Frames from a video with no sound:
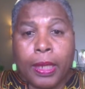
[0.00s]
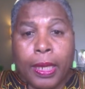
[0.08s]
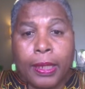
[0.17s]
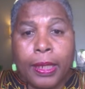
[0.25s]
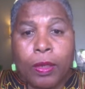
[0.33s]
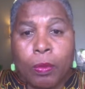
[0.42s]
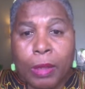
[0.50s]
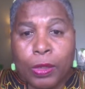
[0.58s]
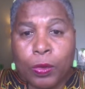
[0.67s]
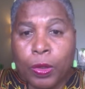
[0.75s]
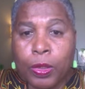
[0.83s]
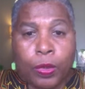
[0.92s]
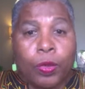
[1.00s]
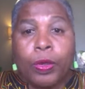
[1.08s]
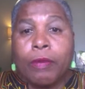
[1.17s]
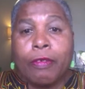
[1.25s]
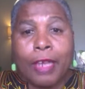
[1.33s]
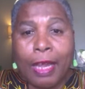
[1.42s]
heal my daughter? You don't
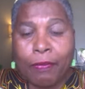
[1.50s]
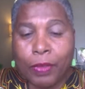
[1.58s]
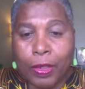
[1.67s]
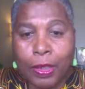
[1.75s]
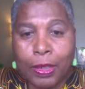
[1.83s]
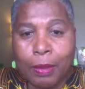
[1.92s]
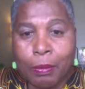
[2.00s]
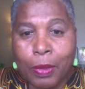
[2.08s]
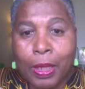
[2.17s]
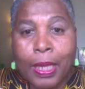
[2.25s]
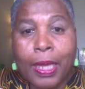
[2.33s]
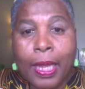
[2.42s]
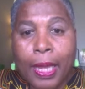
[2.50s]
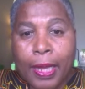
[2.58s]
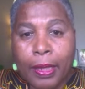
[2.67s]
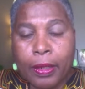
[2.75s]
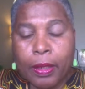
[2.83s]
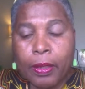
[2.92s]
even have to come.
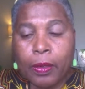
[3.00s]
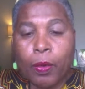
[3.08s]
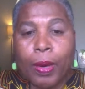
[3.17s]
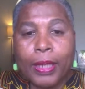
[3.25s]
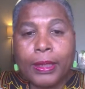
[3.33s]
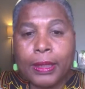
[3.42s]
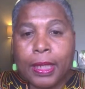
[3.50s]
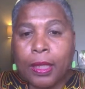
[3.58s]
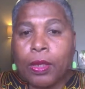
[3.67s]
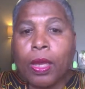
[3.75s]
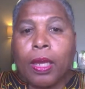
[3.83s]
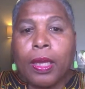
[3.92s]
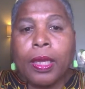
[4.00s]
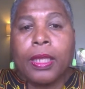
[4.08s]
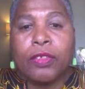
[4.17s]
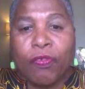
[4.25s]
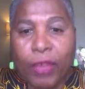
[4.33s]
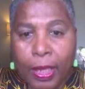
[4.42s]
And Christ said, yeah,
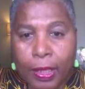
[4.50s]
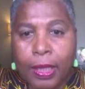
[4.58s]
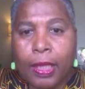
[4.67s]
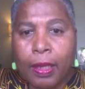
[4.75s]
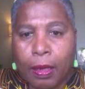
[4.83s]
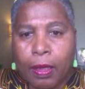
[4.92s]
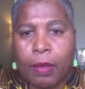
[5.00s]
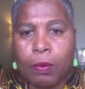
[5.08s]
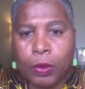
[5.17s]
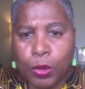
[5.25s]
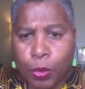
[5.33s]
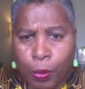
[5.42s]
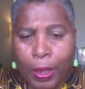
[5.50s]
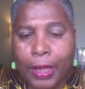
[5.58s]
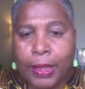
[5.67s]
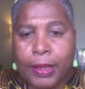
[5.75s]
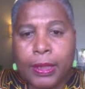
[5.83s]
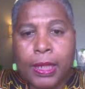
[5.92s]
his faith was
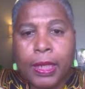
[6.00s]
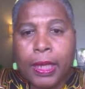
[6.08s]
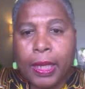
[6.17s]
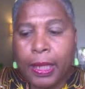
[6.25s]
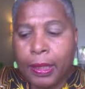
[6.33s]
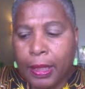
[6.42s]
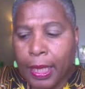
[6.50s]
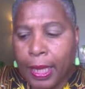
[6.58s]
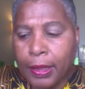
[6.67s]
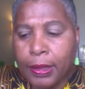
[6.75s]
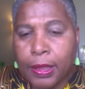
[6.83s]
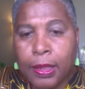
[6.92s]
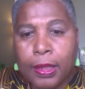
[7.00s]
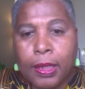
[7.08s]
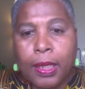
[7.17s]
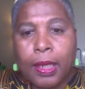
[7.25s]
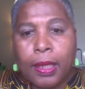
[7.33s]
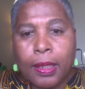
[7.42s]
great in that
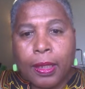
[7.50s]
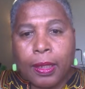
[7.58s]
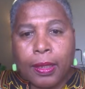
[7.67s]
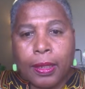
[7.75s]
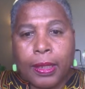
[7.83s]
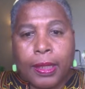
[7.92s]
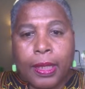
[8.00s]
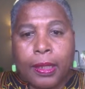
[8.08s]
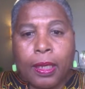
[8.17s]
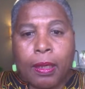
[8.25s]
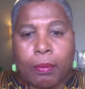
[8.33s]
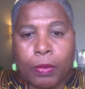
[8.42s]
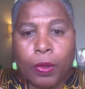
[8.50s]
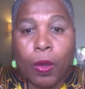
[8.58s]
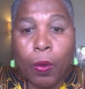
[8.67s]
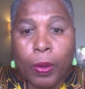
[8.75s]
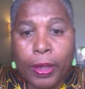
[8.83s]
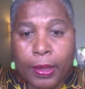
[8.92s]
he had come
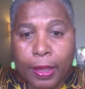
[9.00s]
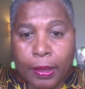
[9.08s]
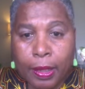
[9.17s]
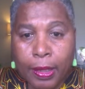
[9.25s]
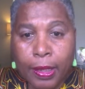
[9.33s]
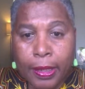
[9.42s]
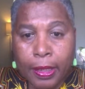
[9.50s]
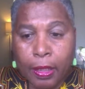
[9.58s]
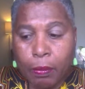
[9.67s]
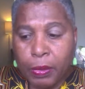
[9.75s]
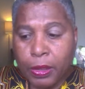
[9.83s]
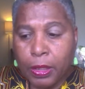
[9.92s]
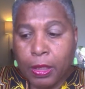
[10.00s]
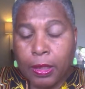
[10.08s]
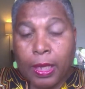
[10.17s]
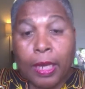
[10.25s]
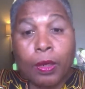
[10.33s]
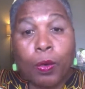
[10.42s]
knowing that the healing could be
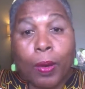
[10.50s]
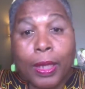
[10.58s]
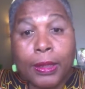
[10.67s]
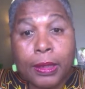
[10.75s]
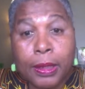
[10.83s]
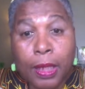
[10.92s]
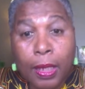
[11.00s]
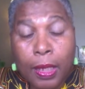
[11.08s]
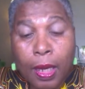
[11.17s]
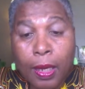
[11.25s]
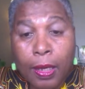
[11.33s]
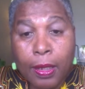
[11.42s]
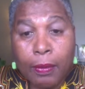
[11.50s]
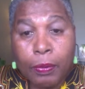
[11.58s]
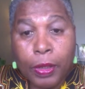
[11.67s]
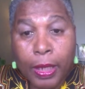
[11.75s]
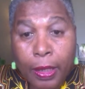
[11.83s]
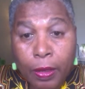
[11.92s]
done. And Christ
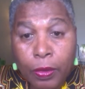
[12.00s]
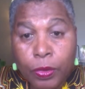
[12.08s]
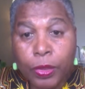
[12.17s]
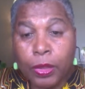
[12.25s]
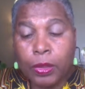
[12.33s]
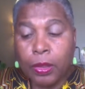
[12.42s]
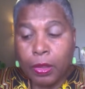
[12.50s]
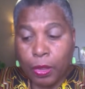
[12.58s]
healed the